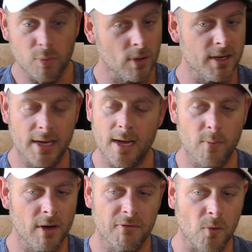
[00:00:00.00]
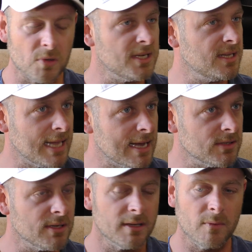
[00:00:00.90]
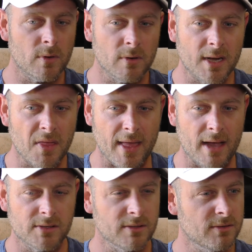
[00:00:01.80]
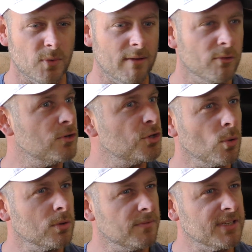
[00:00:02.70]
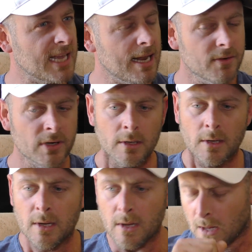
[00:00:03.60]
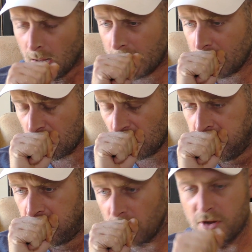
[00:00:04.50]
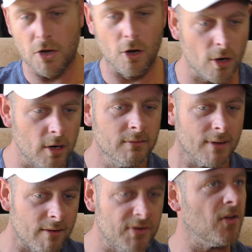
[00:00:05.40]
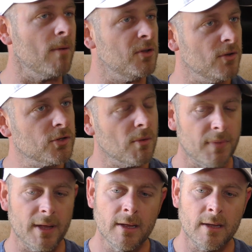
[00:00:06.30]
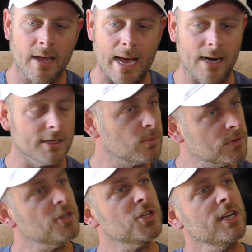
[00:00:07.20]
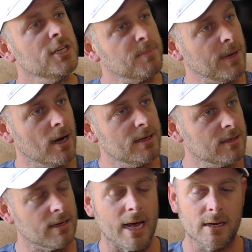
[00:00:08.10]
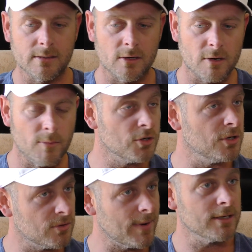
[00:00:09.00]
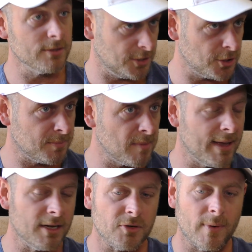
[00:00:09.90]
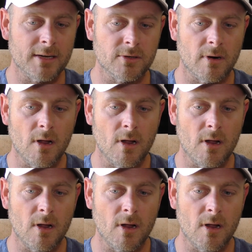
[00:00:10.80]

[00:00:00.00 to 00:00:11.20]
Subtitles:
Brilliant, yeah. We got 14,000. I think we were like 1,000, 1,200 short of a sellout. you learn every time you do something. Alex was the genius behind it. Alex, our commercial director, he's just been made a director